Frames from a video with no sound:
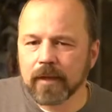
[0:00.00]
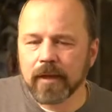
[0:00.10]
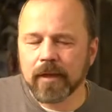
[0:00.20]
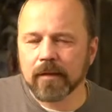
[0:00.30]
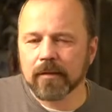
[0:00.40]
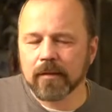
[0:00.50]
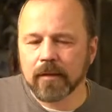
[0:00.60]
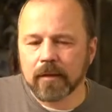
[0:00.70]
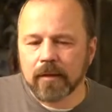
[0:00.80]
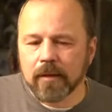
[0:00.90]
And uh,
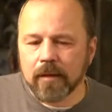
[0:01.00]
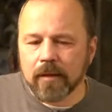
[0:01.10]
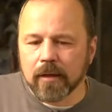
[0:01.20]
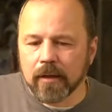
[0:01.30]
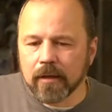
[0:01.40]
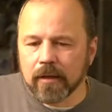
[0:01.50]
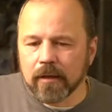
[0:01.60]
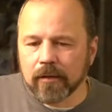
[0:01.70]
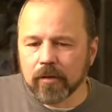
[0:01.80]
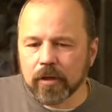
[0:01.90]
uh,
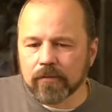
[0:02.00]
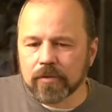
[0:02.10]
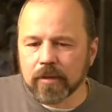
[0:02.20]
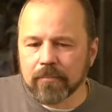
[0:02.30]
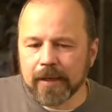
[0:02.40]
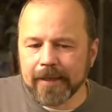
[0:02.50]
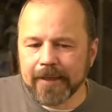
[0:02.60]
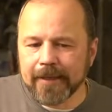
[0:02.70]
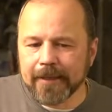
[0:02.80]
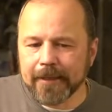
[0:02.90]
or if
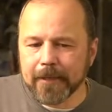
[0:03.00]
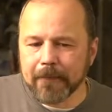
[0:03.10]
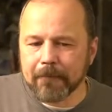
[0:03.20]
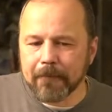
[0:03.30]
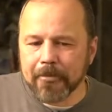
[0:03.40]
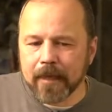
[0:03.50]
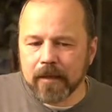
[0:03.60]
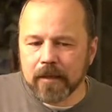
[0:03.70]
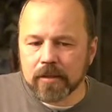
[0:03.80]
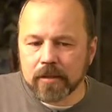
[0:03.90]
somebody um,
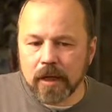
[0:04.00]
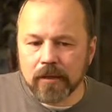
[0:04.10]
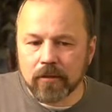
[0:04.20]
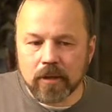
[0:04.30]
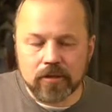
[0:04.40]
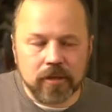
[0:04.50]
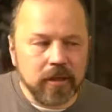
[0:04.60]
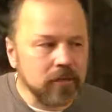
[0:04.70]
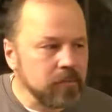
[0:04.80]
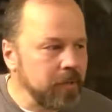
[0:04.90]
is
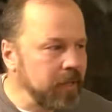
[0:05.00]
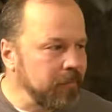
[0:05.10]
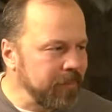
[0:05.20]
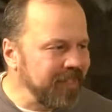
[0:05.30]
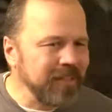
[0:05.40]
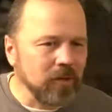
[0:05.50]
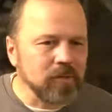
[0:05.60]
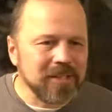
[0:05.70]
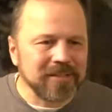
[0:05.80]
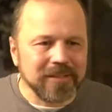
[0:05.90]
idolatry or bring, bring you know
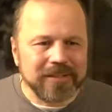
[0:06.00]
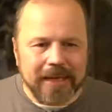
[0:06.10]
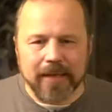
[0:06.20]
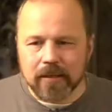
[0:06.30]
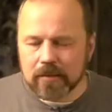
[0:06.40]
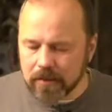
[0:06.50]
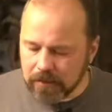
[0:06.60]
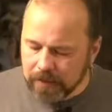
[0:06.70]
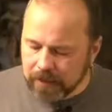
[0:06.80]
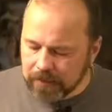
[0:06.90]
certain things uh,
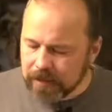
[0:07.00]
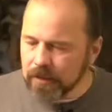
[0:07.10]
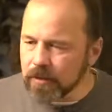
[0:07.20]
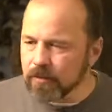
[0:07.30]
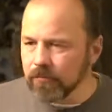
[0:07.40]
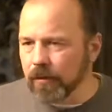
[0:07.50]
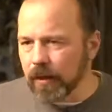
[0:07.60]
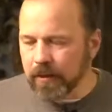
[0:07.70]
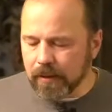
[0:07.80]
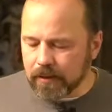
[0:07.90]
the bible has a list of
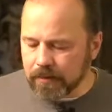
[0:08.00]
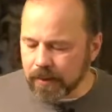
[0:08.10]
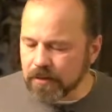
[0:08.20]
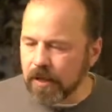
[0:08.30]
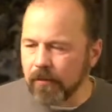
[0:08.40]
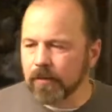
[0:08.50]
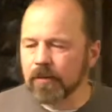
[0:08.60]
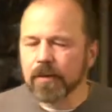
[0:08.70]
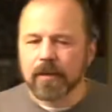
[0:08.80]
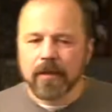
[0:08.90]
i think it's about seven
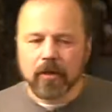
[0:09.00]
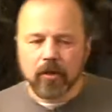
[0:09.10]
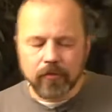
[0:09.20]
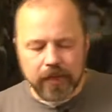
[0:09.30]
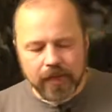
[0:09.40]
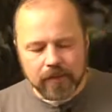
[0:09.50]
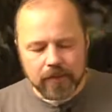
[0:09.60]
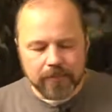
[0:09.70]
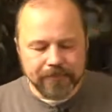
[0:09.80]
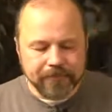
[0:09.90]
of things